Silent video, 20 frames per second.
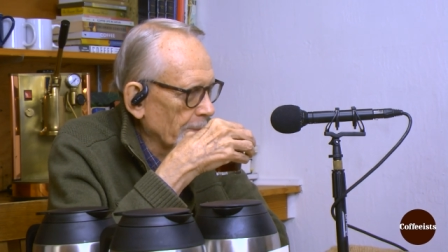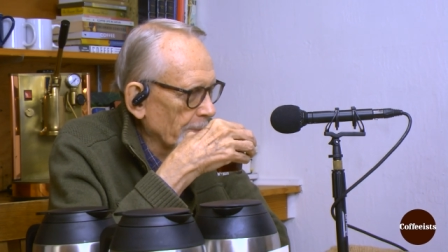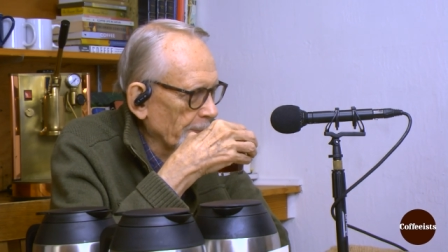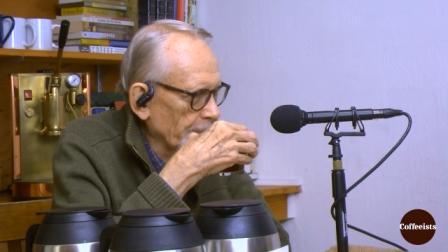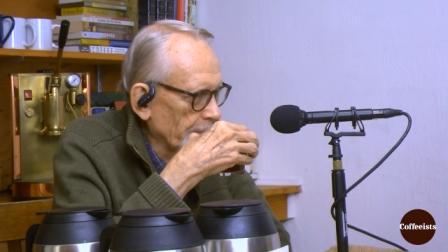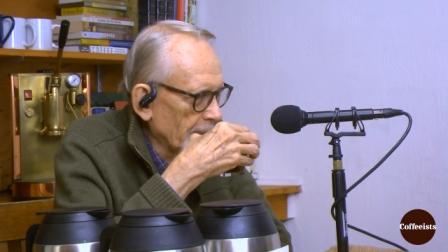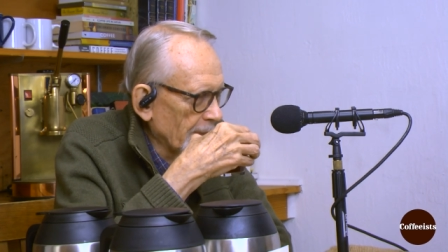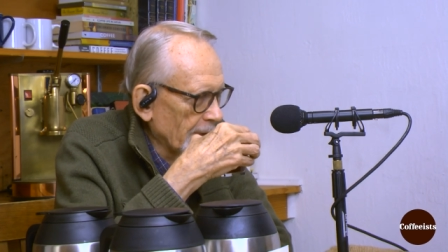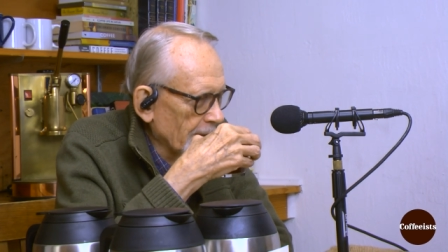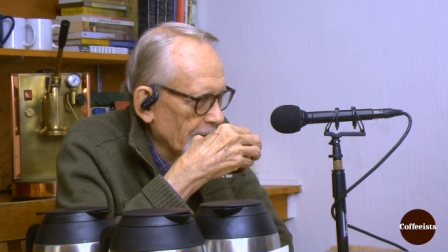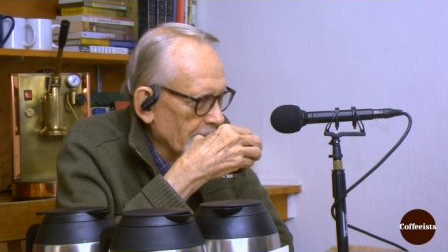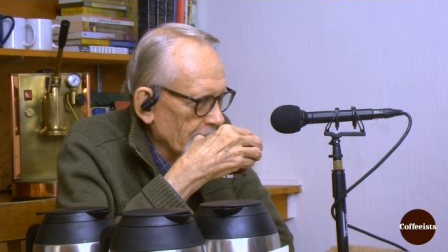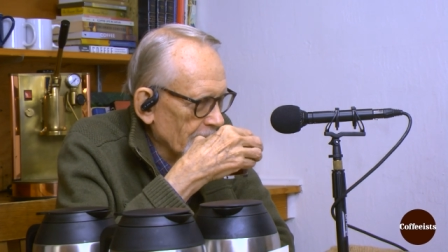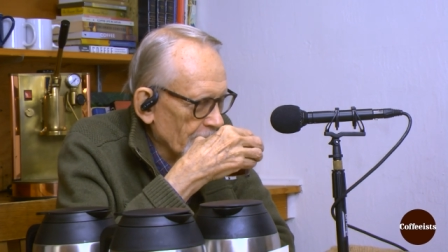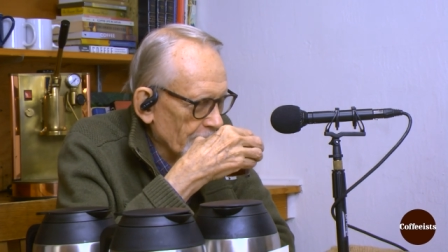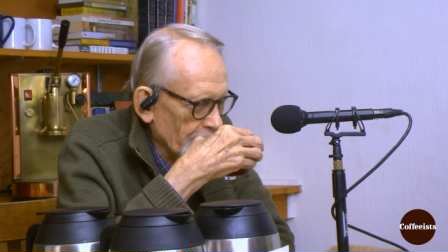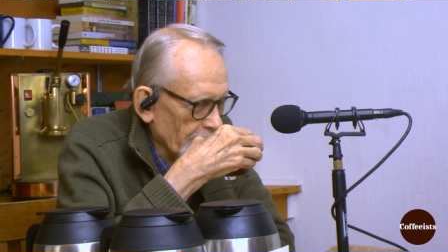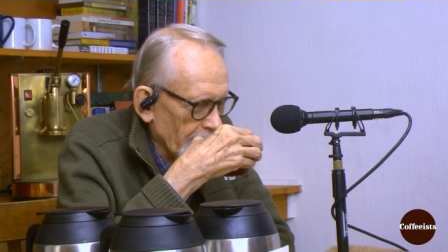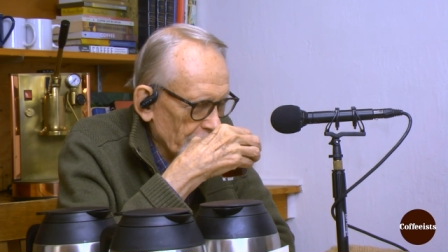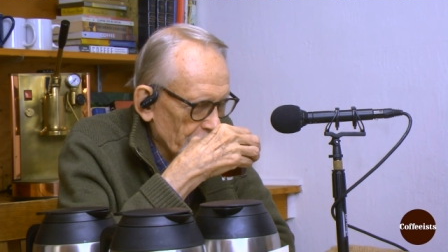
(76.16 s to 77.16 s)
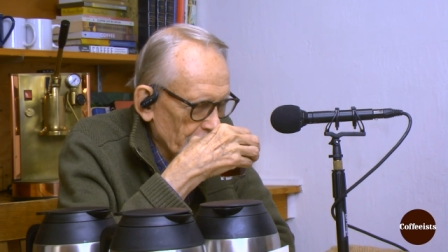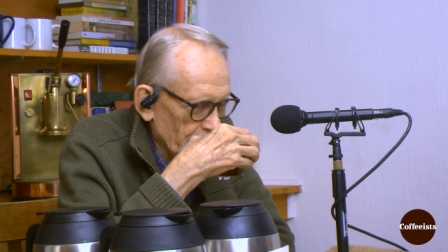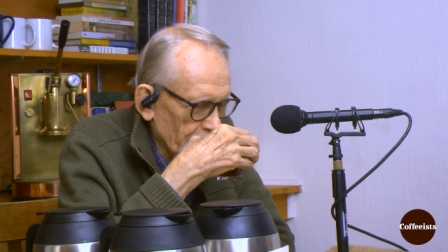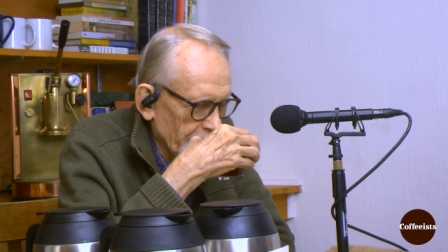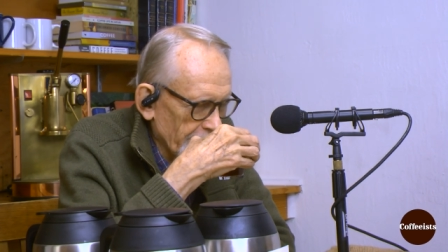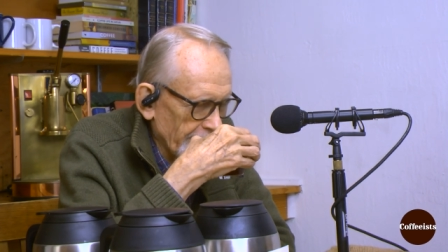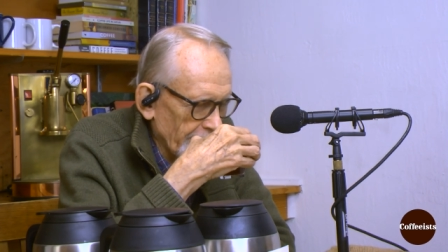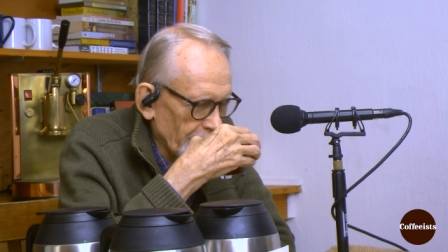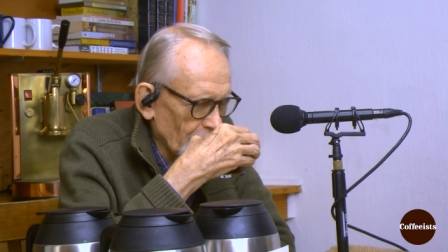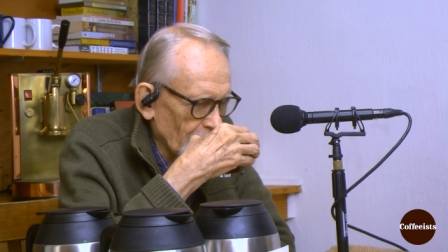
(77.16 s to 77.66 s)
um, structure
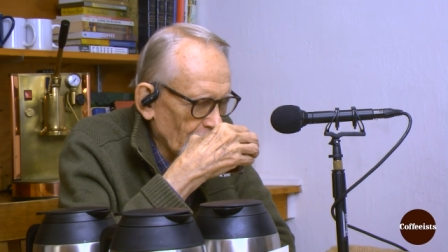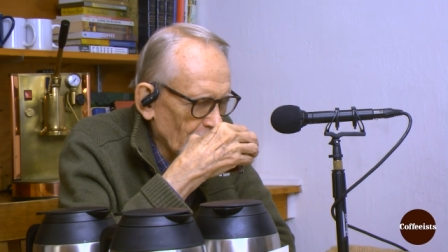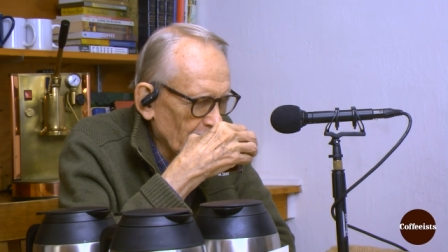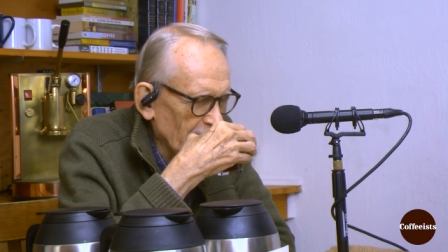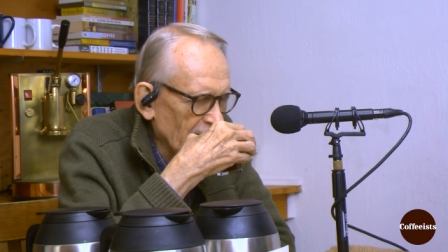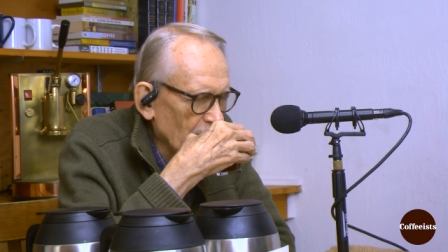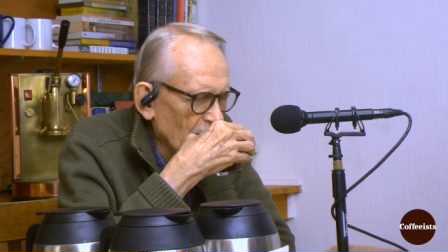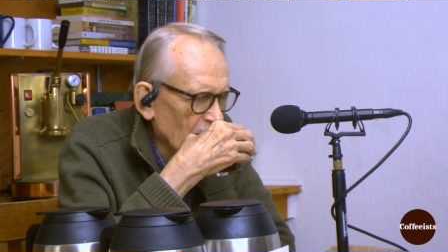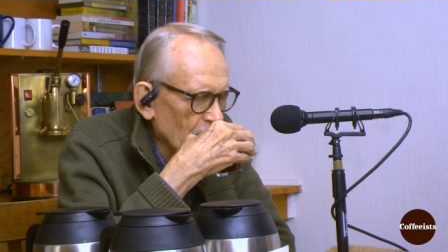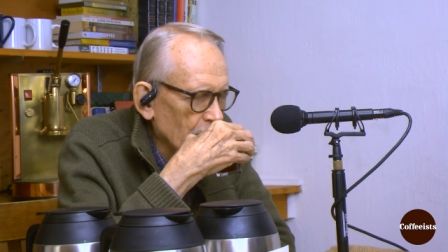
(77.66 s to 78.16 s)
and aroma.